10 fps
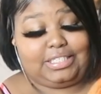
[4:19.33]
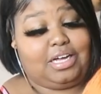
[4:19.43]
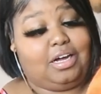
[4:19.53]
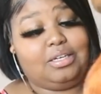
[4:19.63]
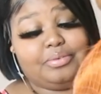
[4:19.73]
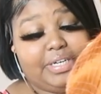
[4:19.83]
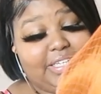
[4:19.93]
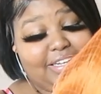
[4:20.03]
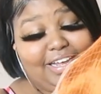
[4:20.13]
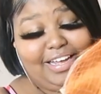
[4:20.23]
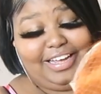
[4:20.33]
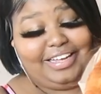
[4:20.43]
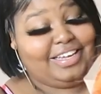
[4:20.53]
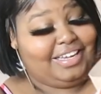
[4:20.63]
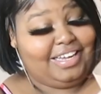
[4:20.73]
coloring.
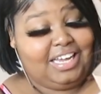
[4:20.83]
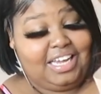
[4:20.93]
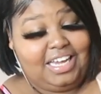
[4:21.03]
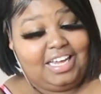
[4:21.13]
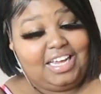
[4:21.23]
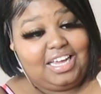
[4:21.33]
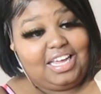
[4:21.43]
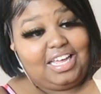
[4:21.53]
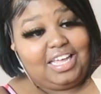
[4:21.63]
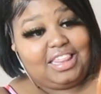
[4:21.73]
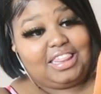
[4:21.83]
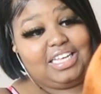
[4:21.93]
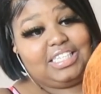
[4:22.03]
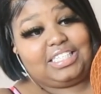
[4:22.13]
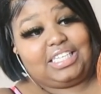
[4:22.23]
Like,
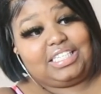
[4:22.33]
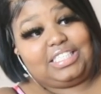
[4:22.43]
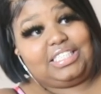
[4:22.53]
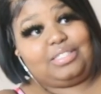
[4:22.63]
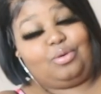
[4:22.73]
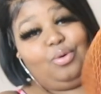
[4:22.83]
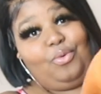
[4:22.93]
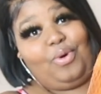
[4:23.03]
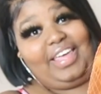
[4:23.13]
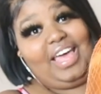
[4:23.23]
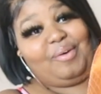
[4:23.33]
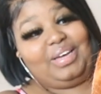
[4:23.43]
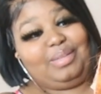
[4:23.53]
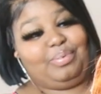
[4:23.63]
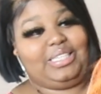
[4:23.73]
this is, oh, I can't
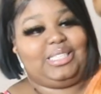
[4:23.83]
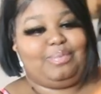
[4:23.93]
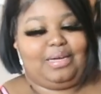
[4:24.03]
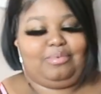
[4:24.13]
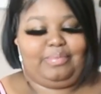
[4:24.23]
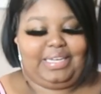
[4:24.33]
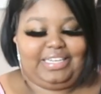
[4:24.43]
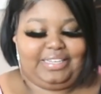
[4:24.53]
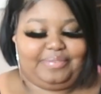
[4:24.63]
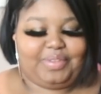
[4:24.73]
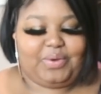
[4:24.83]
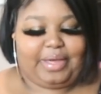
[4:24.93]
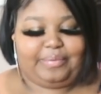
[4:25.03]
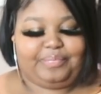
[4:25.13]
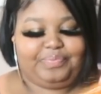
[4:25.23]
wait to put this bob on my head.
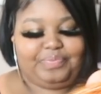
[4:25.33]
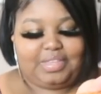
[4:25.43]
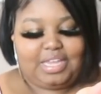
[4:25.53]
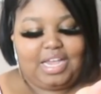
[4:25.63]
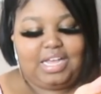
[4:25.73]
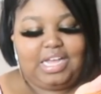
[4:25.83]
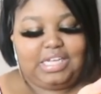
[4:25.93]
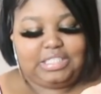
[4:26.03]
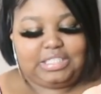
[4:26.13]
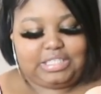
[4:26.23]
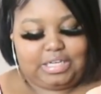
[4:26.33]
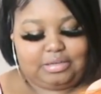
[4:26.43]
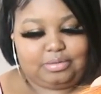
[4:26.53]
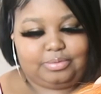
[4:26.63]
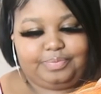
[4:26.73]
Okay,
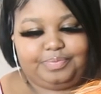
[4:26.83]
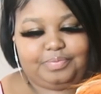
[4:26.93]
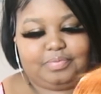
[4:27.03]
so